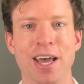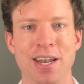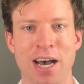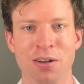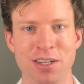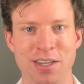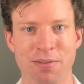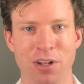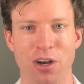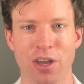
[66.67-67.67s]
Now let's
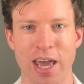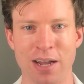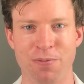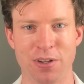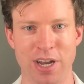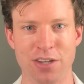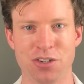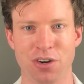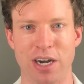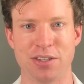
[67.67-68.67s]
have a look at
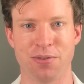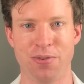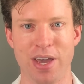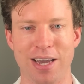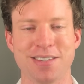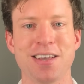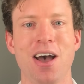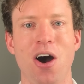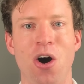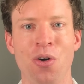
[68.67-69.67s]
finasteride's effects
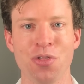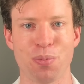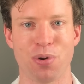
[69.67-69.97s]
on the